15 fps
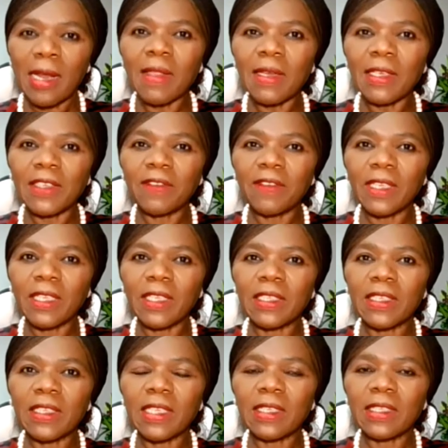Another
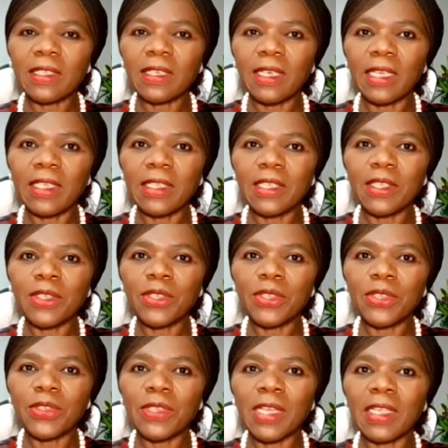difficulty that is related
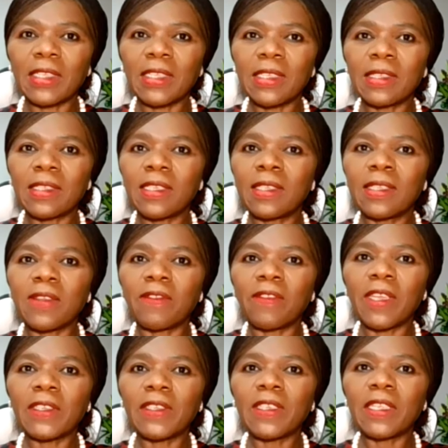to that is, is the
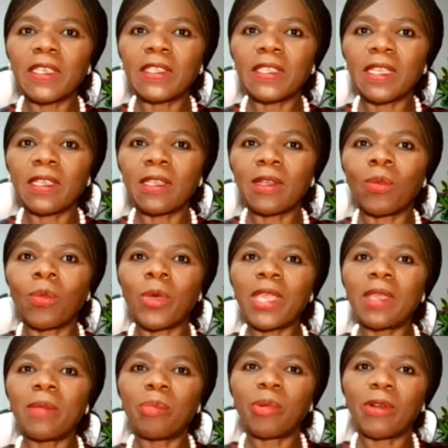fact that
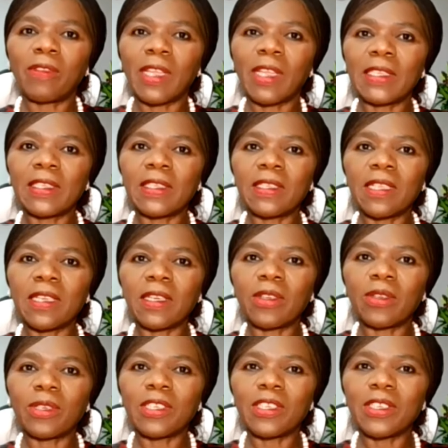we provided in the
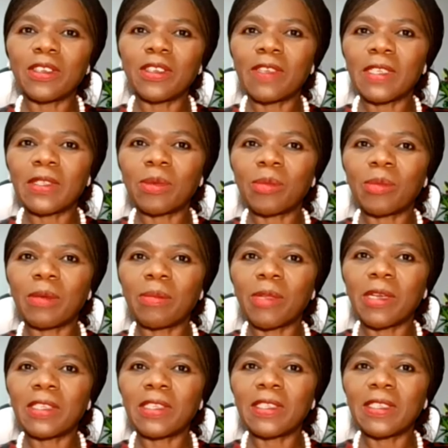Recognition of Customary
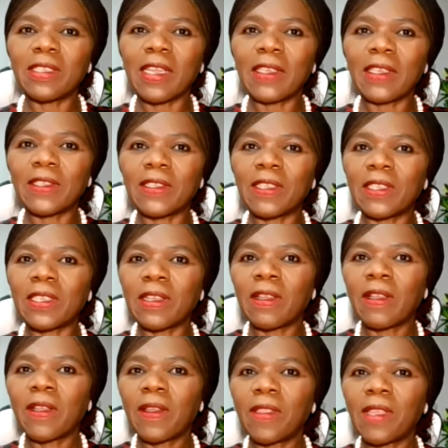Marriages Act that
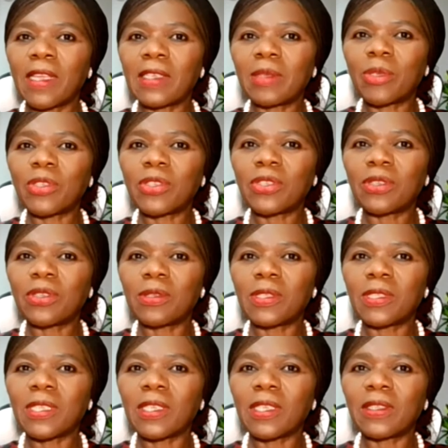the husband should
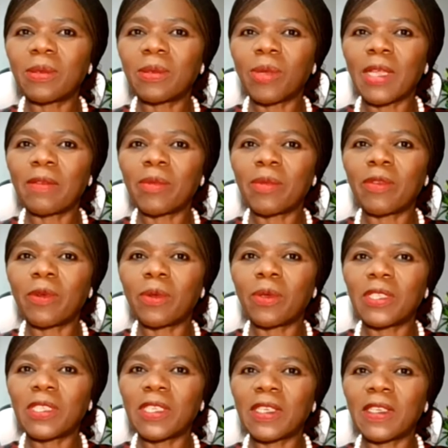consult the wife
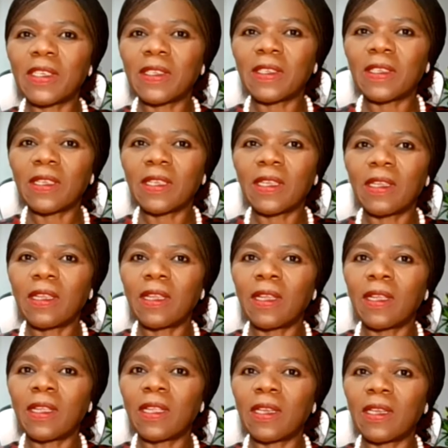before taking
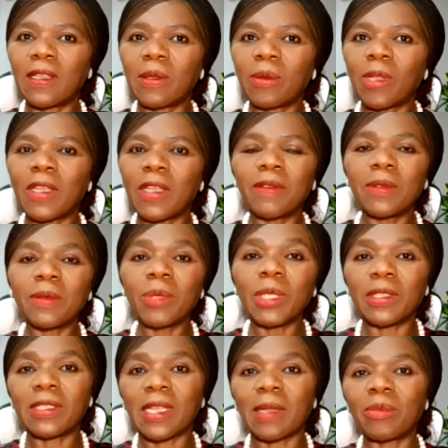uh, another wife.
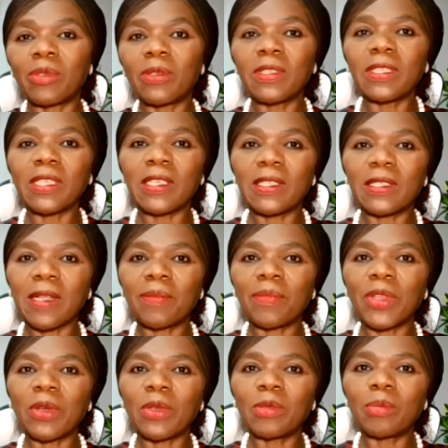Well, some consult,
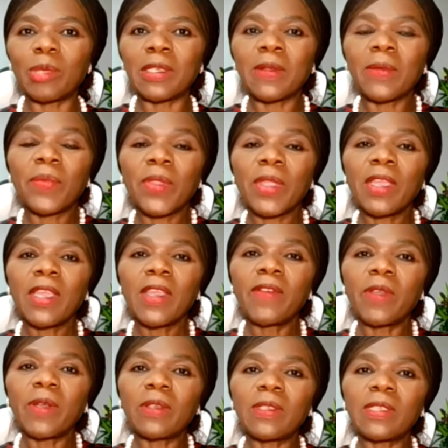some don't. But
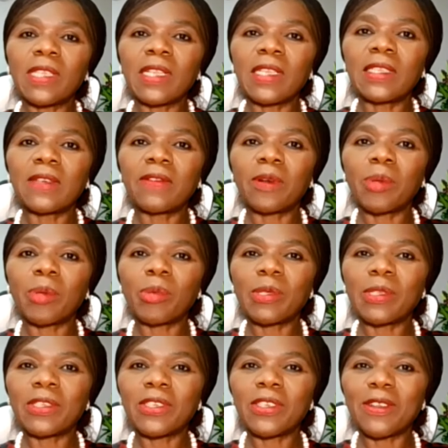if you're consulted from a
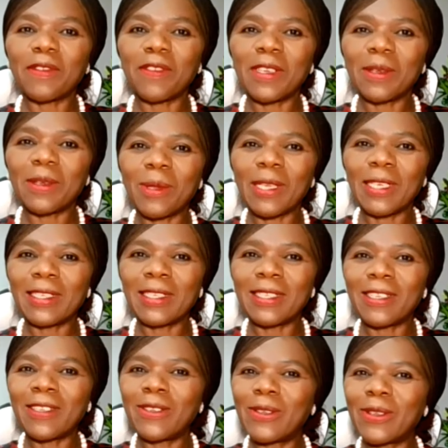position
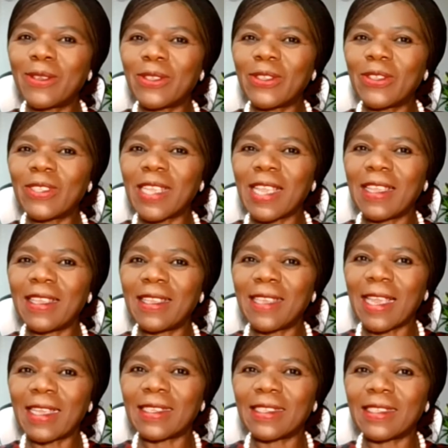inequality, you're going to say
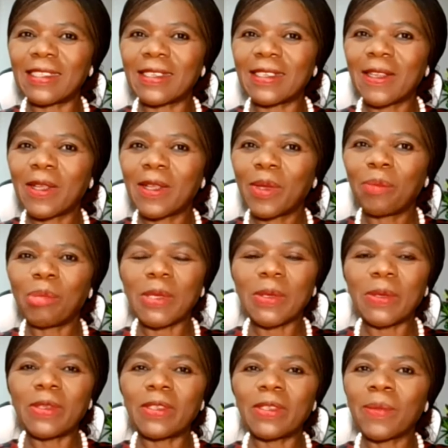yes
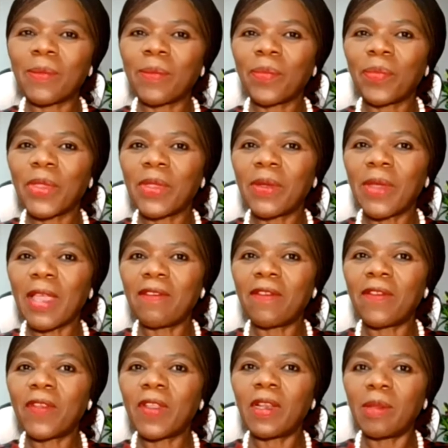because yeah. you
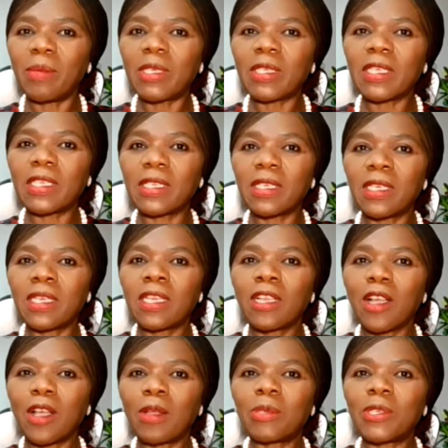have limited
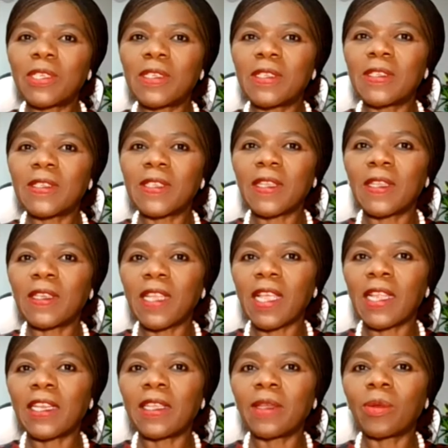options in
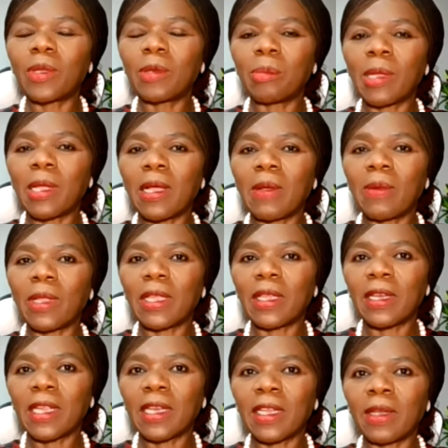unequal power
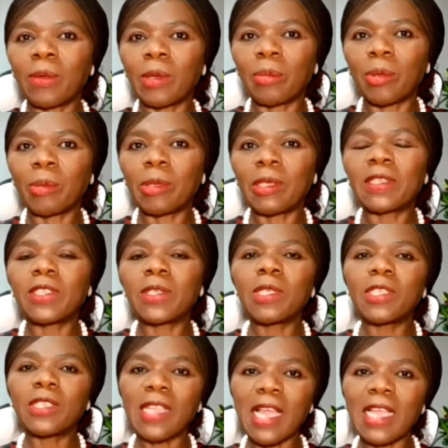and unequal property.
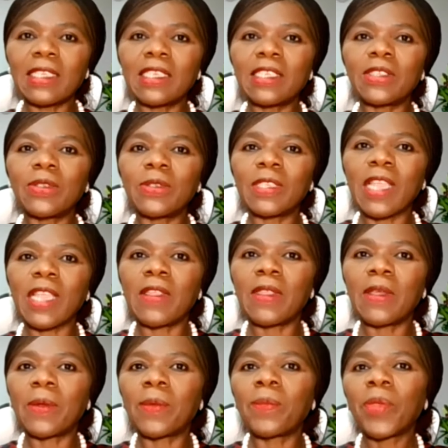Just lastly, to say
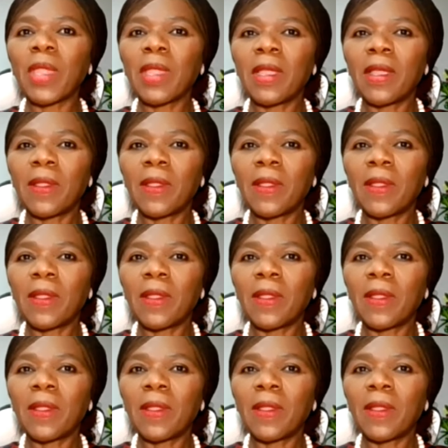though,